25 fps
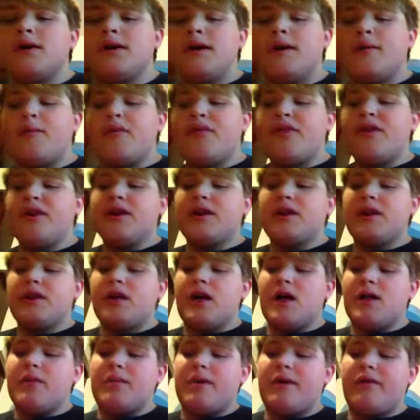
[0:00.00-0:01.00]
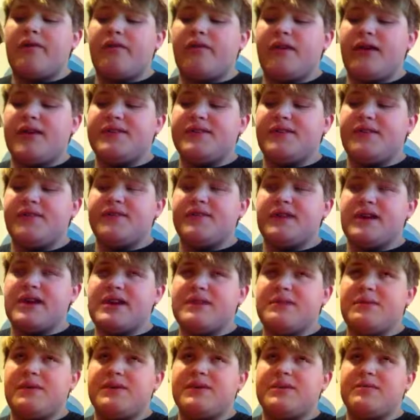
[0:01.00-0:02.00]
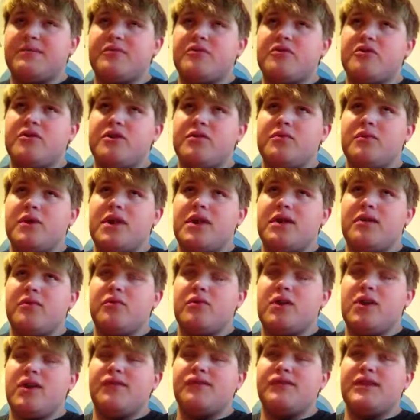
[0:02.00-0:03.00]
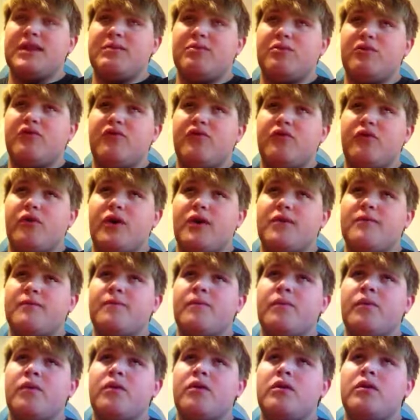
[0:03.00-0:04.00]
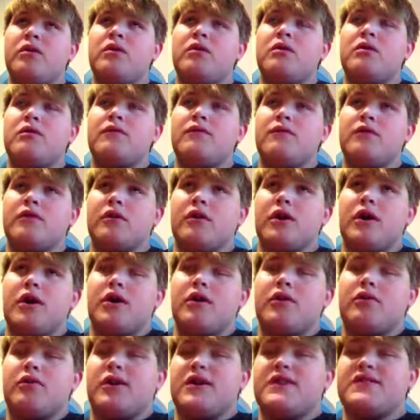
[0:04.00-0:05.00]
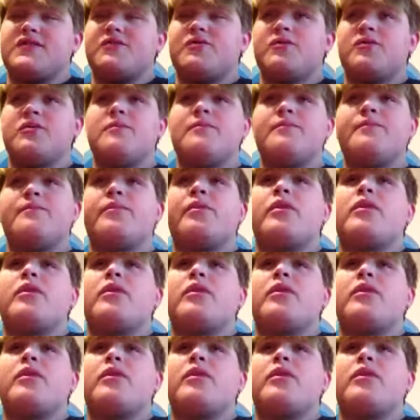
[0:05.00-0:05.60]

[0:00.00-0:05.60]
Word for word: I've been thinking a lot about philosophy of science because I'm currently writing a writing sample for it for uh, grad school.